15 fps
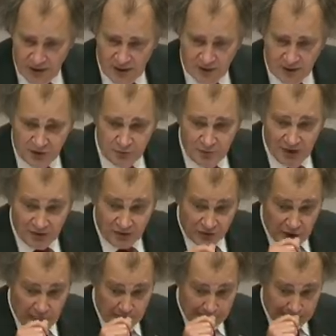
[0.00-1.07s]
And it's much the
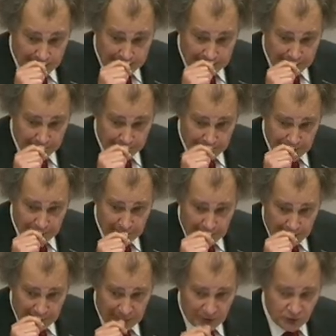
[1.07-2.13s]
same in this country,
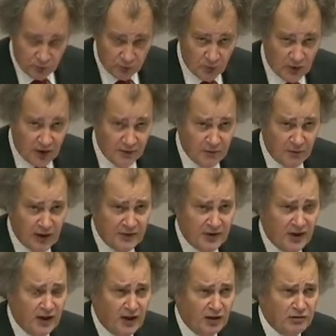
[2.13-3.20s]
and that's why
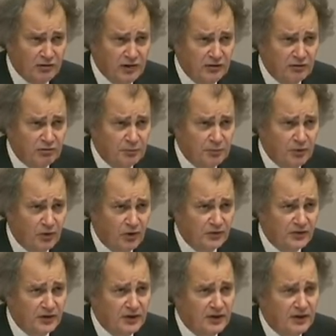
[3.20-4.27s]
the Hargreaves
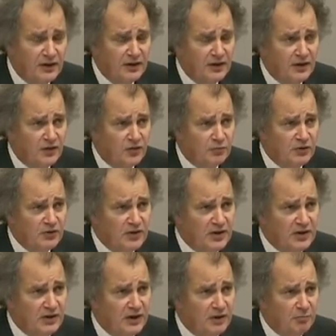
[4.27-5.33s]
report is
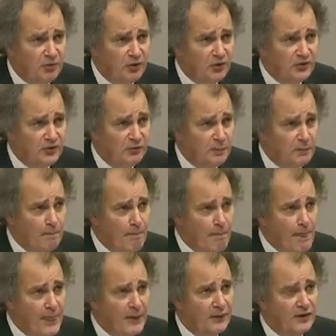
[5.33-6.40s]
particularly important.
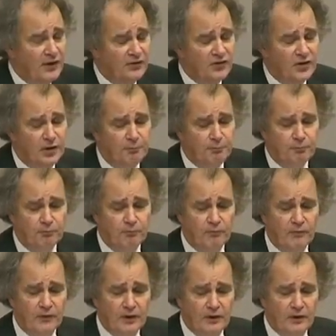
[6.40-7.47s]
There's a,
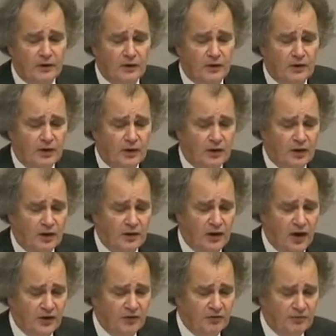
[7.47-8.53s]
a,
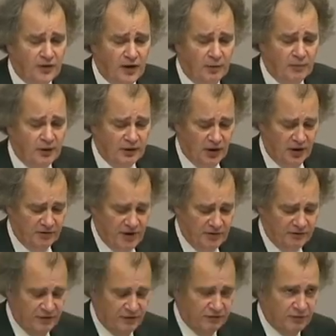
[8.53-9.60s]
lot of, um, a lot of
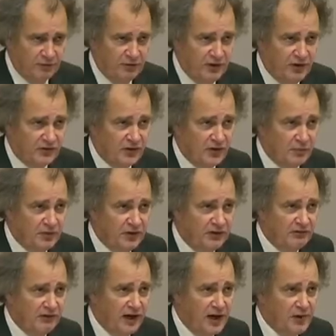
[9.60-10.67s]
effort from JISC and the
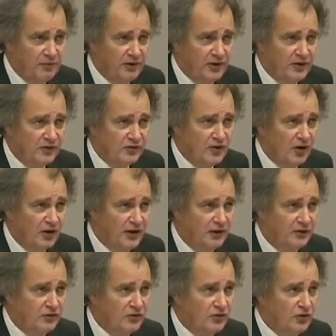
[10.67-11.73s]
British Library has gone
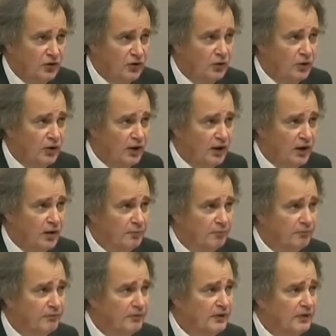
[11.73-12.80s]
into um,